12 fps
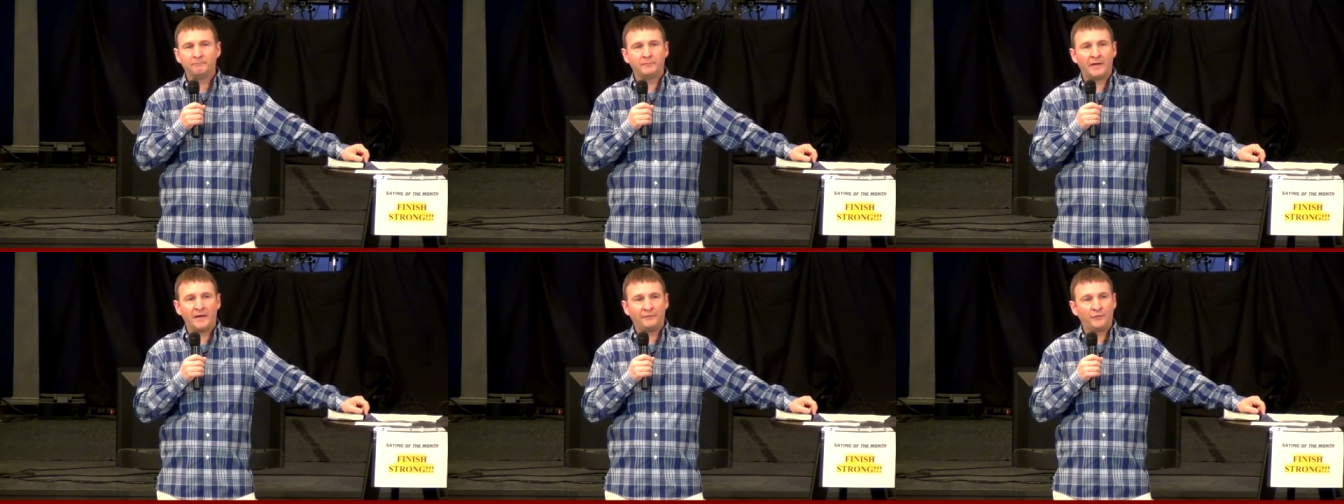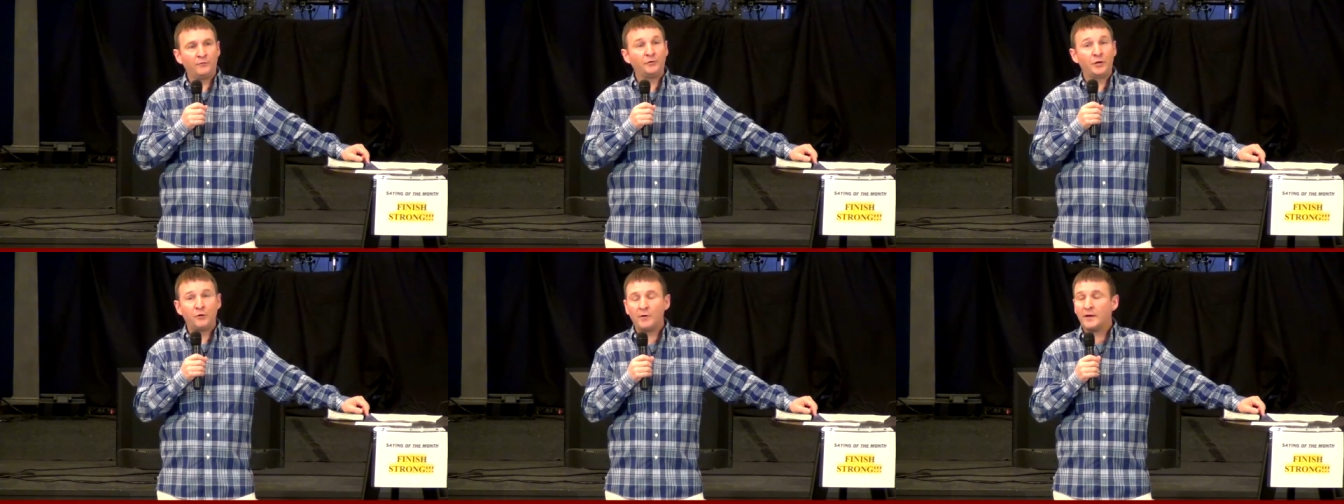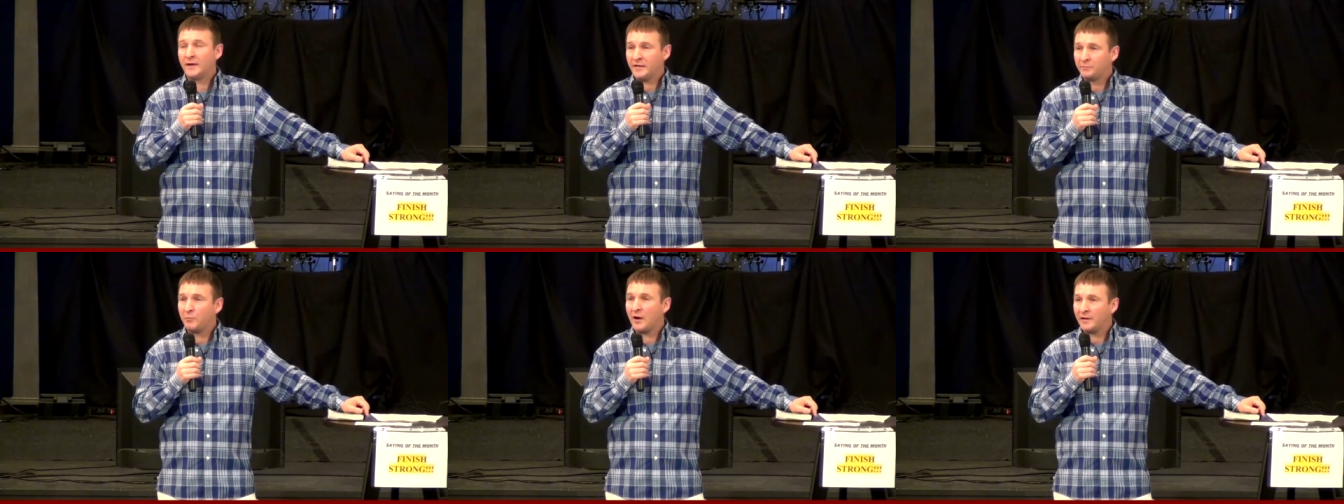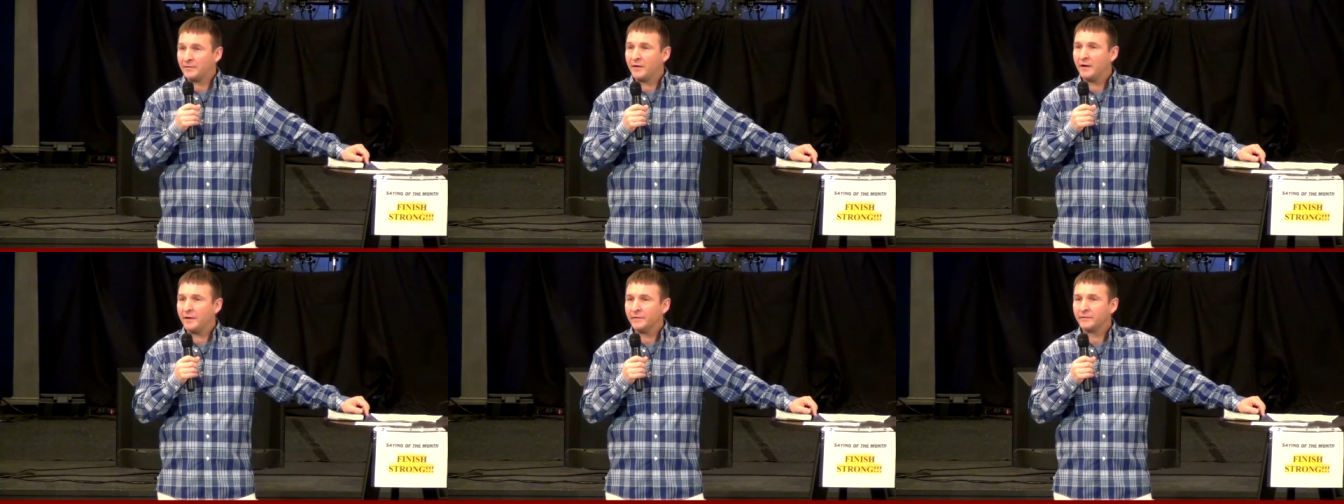if you do it, he's probably
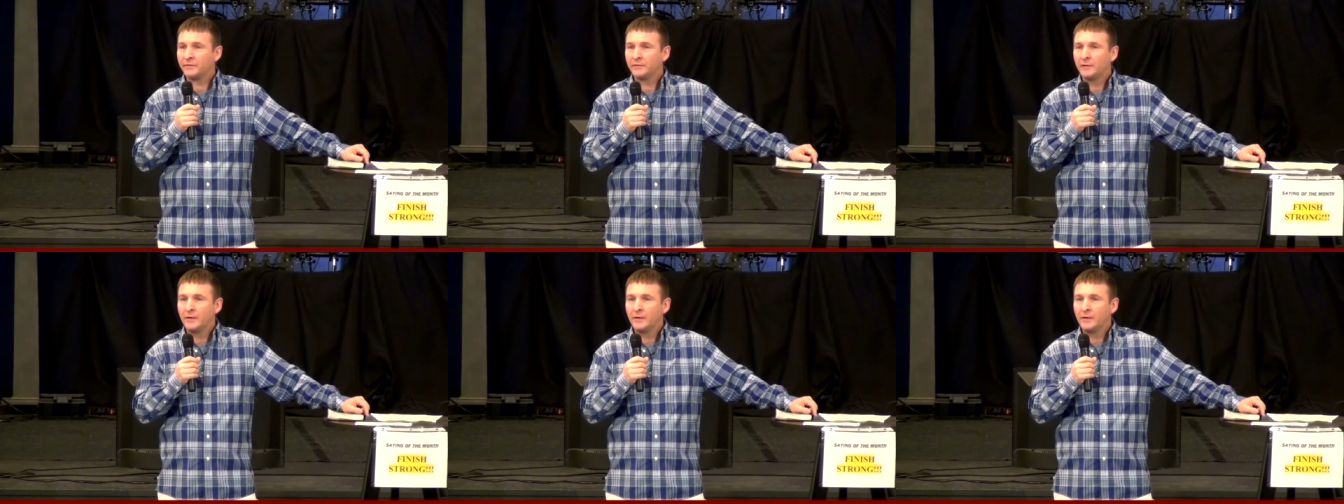done it.